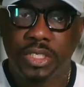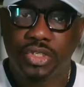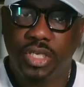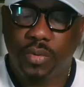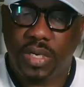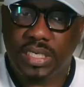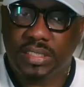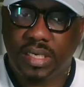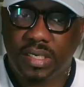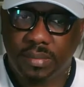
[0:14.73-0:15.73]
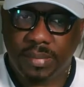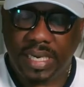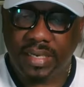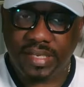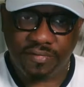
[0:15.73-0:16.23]
Today we're going to talk
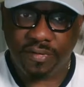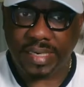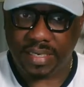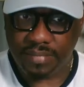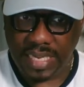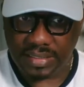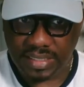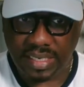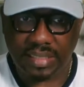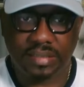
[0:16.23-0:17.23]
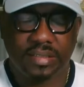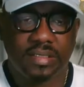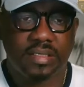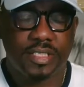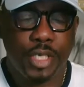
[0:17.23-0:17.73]
about the
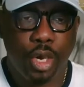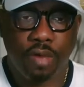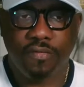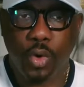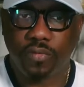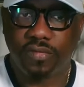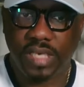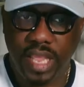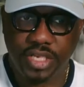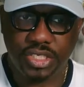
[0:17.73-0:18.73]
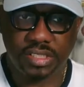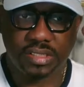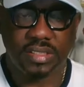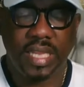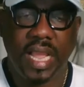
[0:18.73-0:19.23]
fundamentals of ovulation
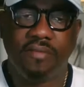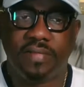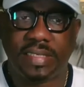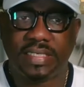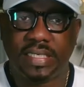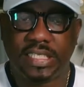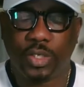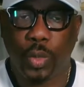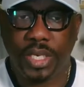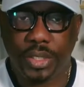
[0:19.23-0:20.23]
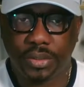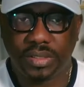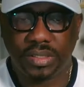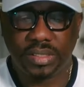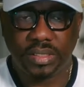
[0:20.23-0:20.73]
and fertility window.
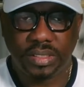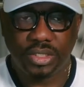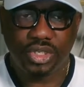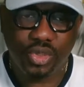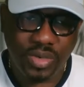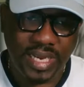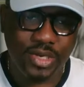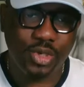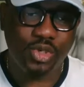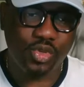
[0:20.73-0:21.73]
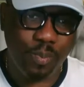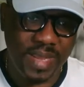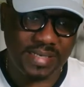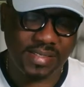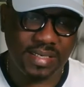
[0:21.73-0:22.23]
So what are those
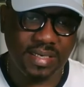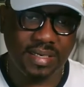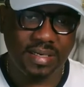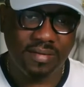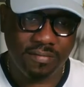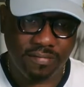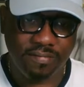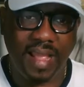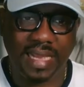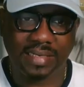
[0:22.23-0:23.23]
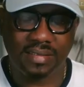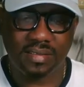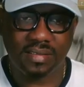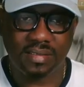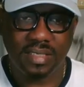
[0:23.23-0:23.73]
basic facts,